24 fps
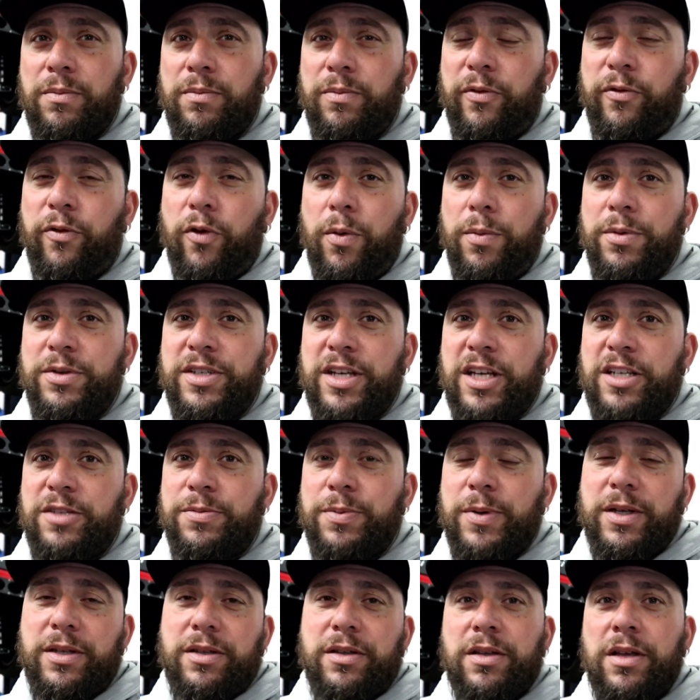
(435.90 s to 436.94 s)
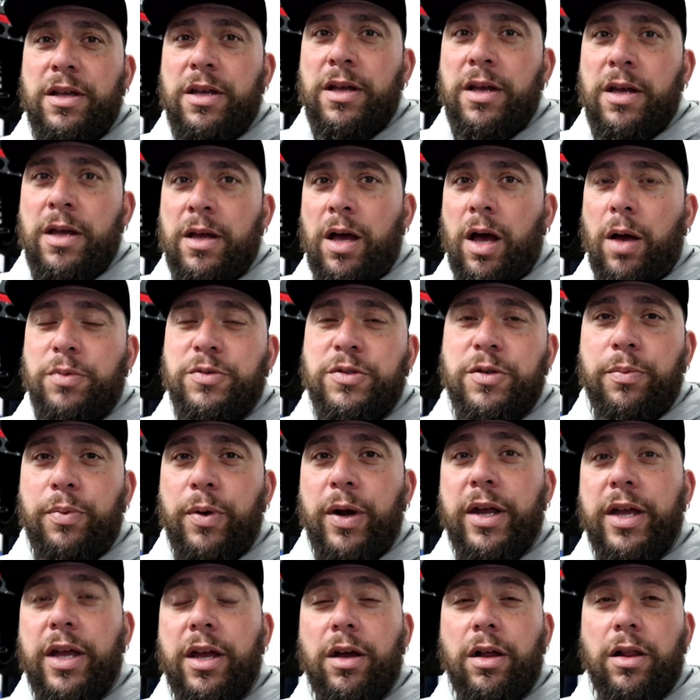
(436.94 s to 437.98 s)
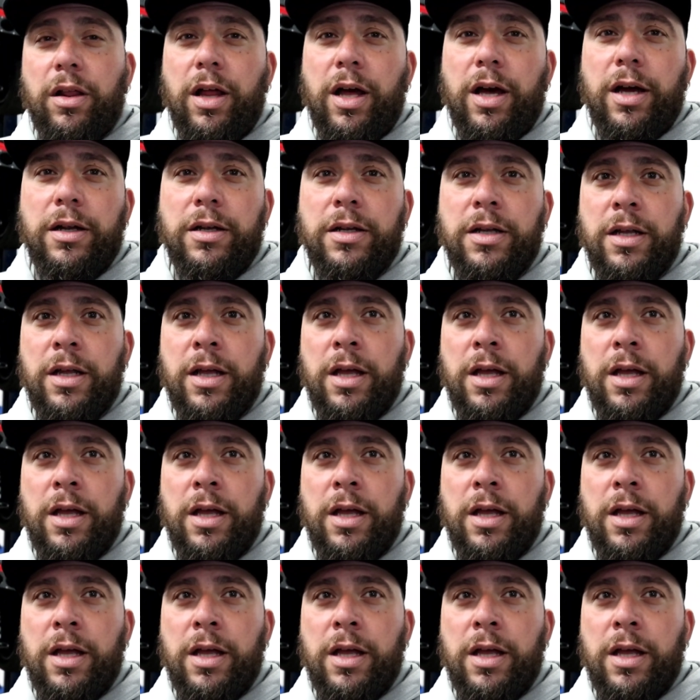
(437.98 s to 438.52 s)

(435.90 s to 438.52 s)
performance aspect helps the braking a lot.